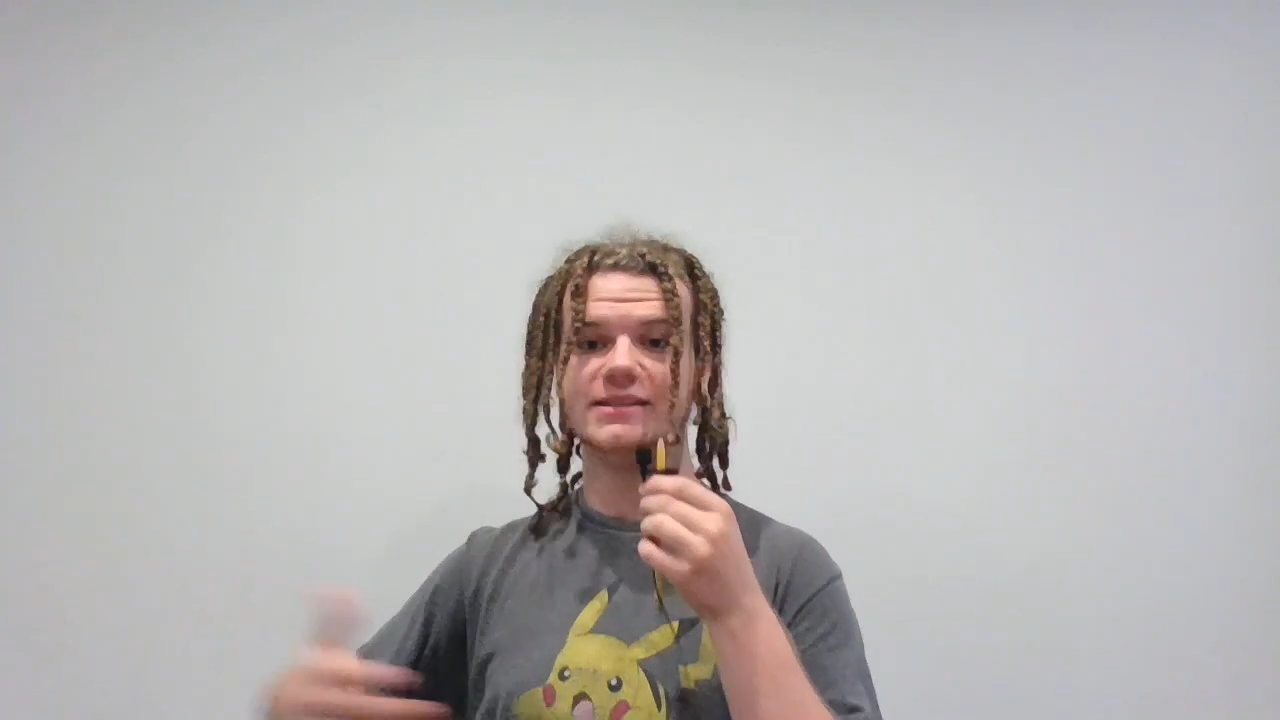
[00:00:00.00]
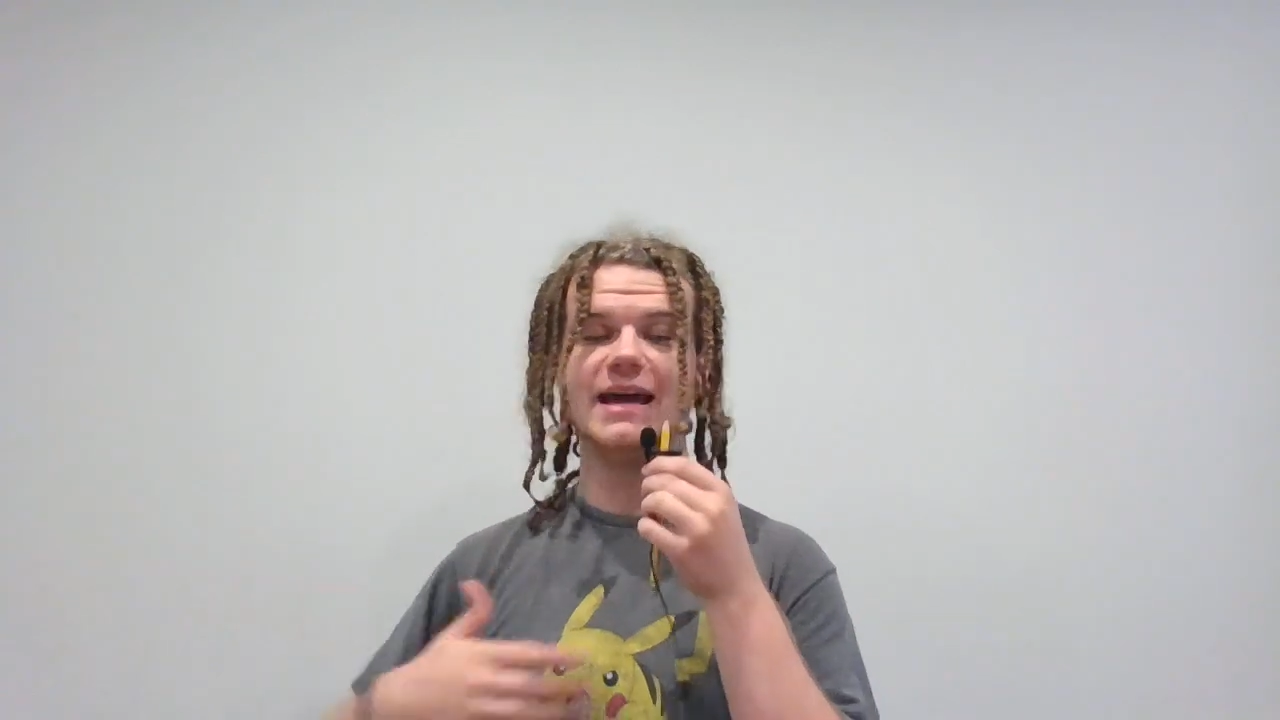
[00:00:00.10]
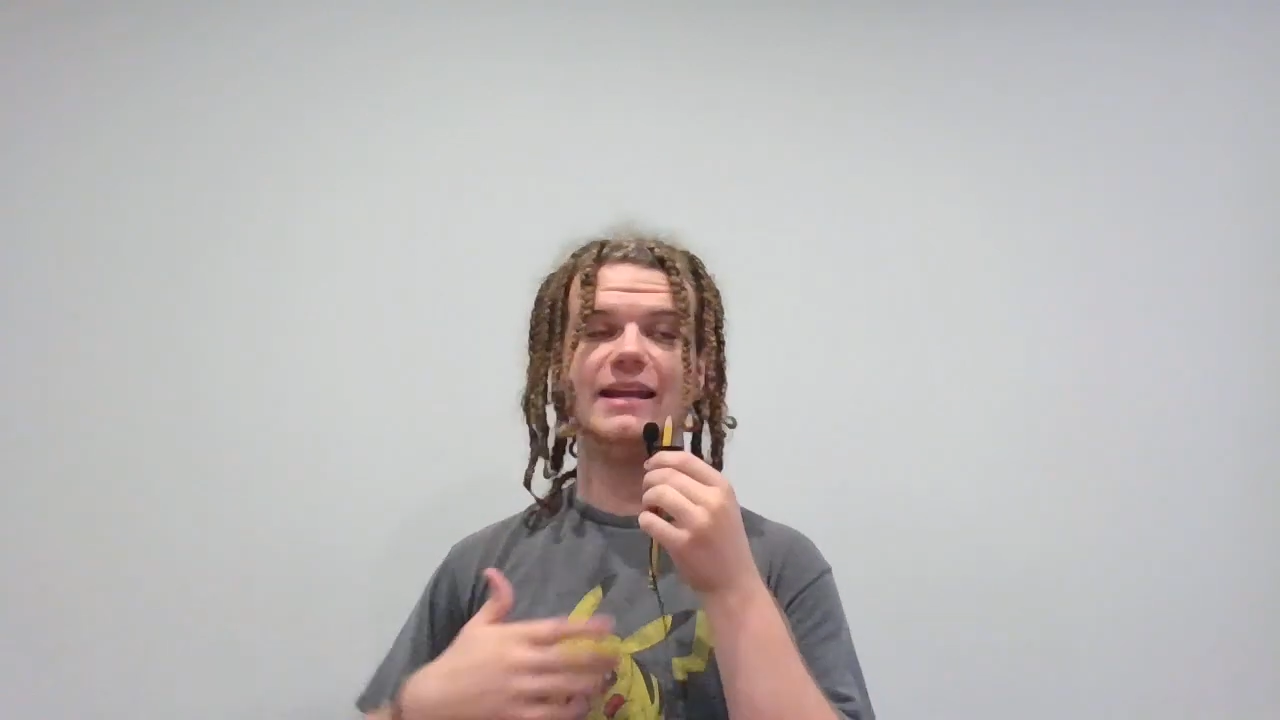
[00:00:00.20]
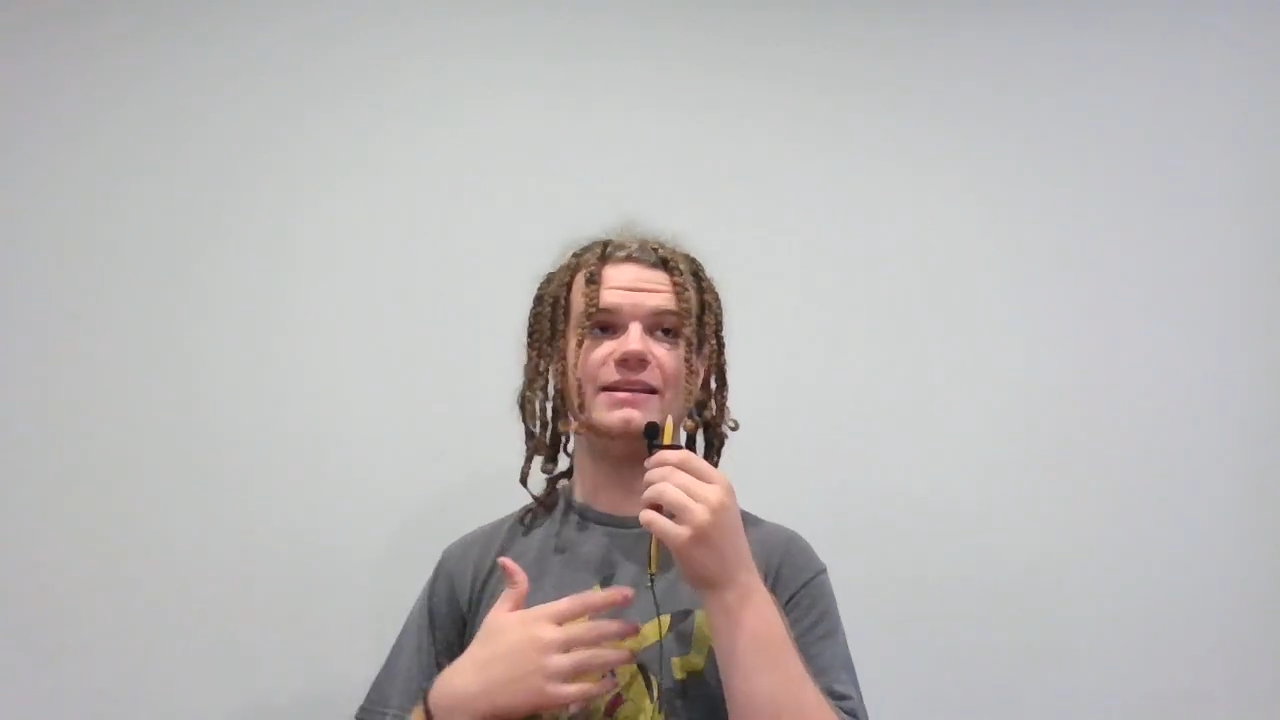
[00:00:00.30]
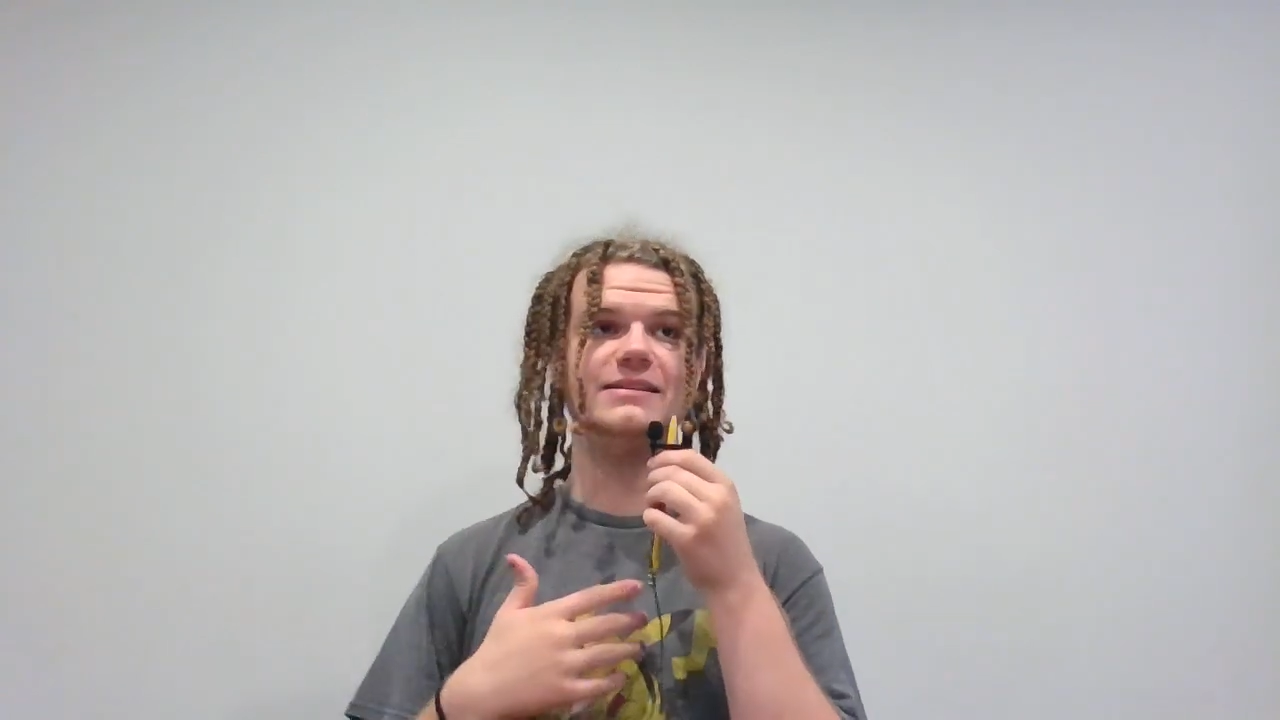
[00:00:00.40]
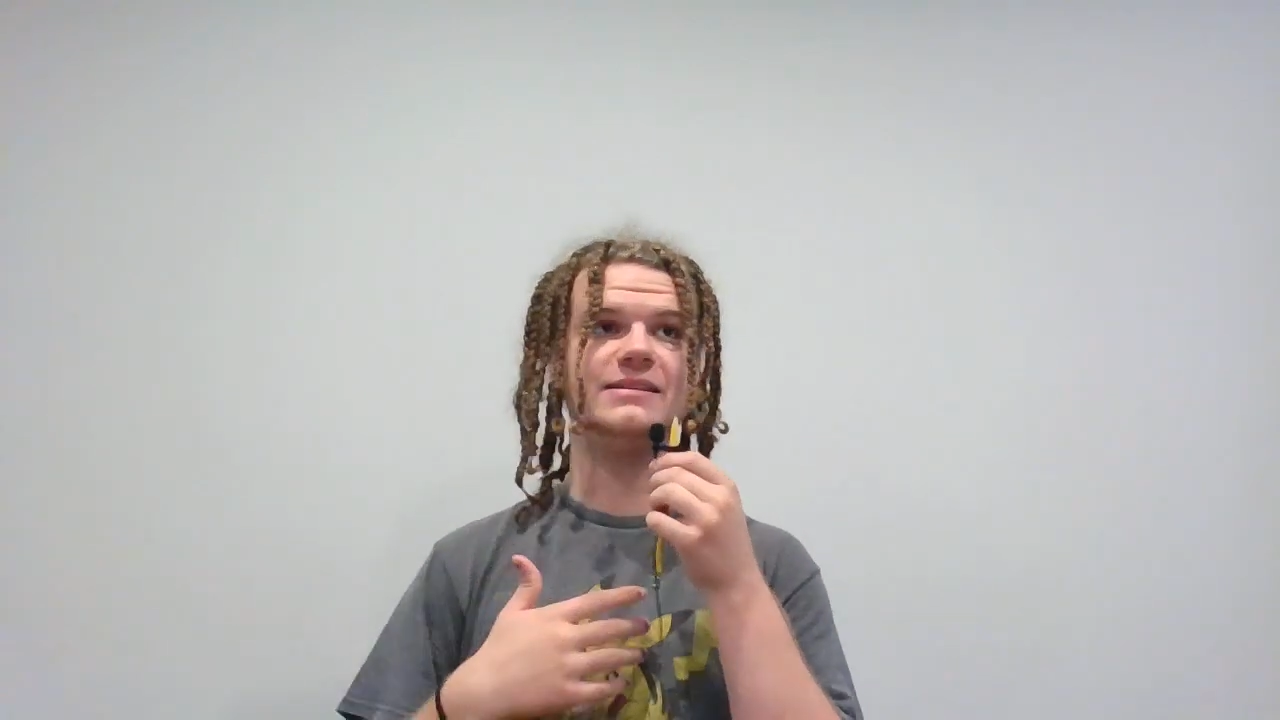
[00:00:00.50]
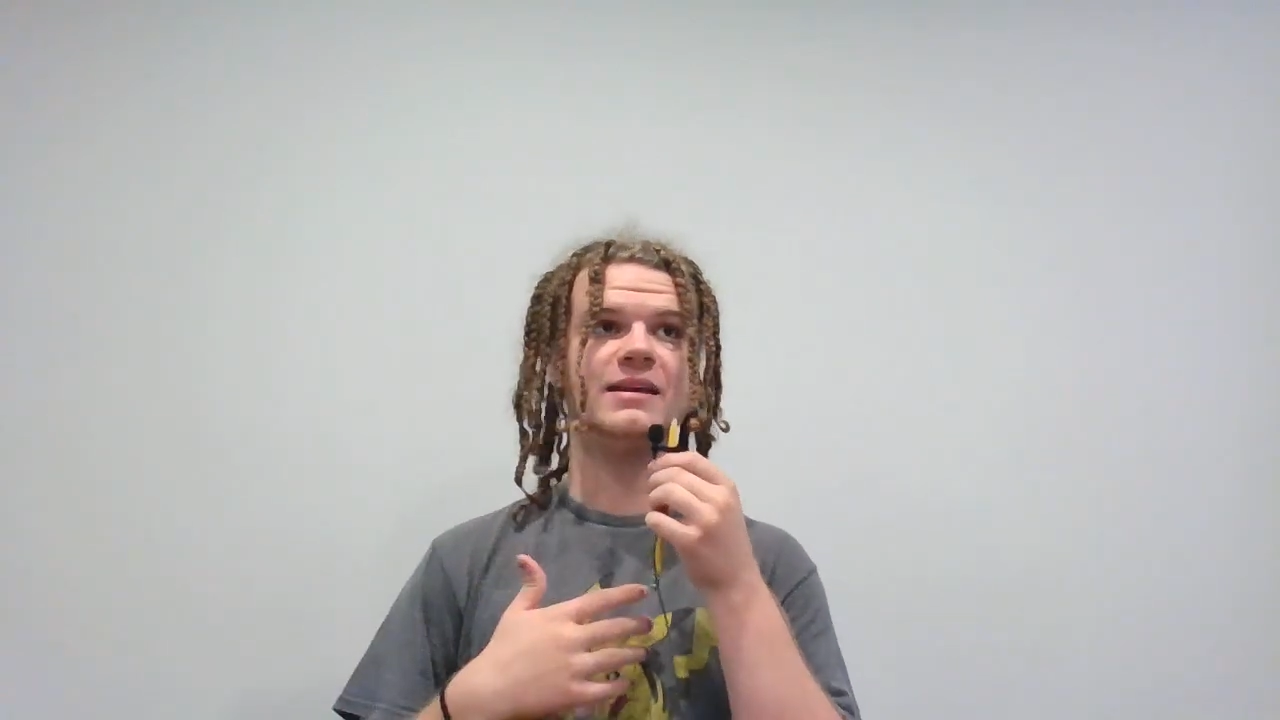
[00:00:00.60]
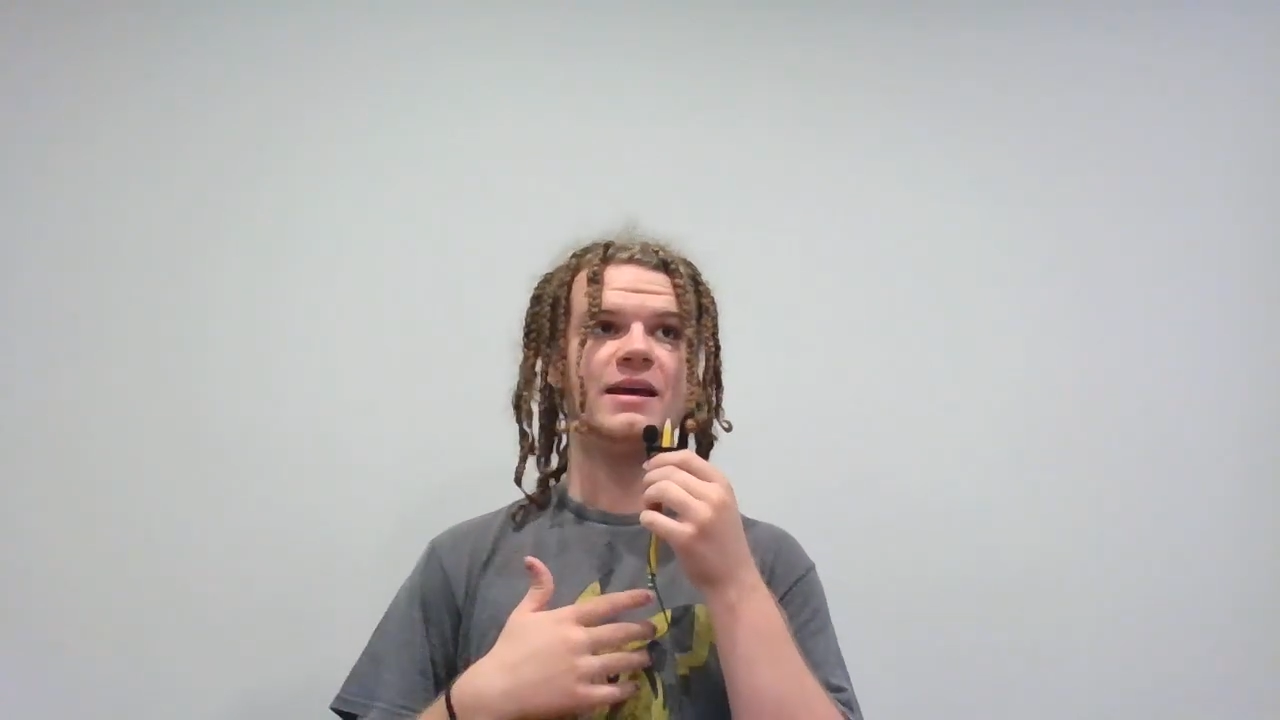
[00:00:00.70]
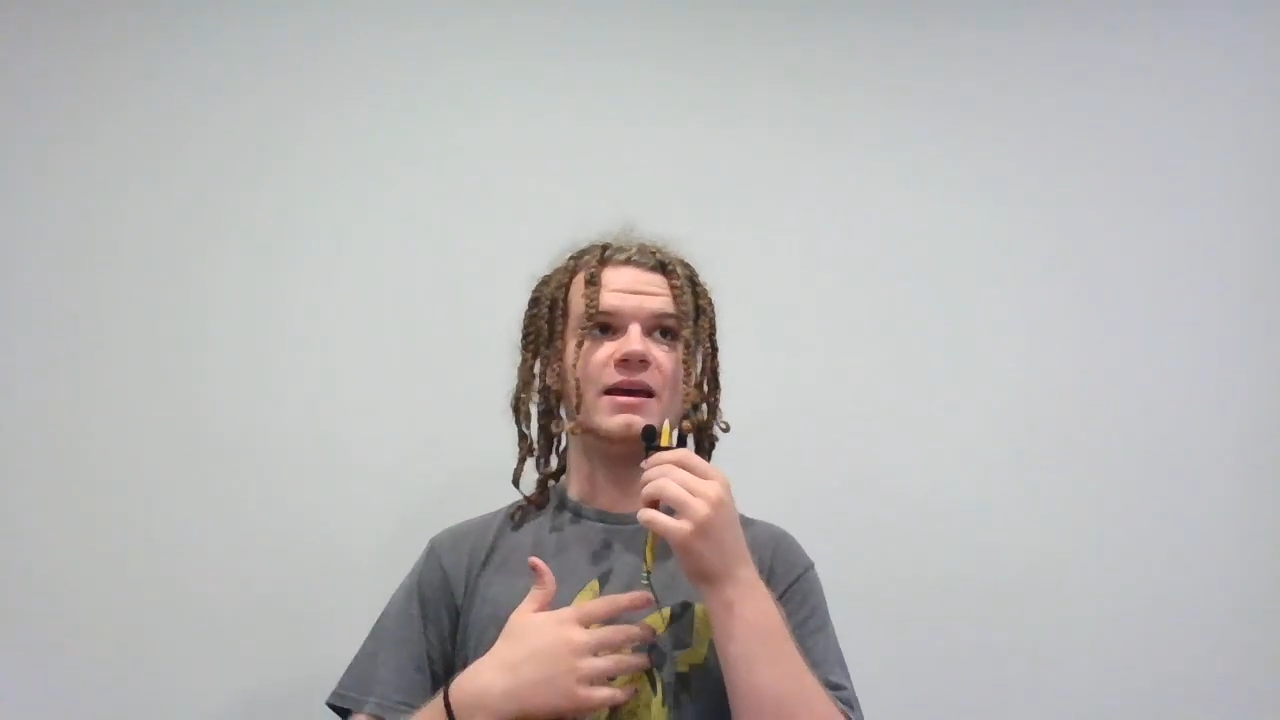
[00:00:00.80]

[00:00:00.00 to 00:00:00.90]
that is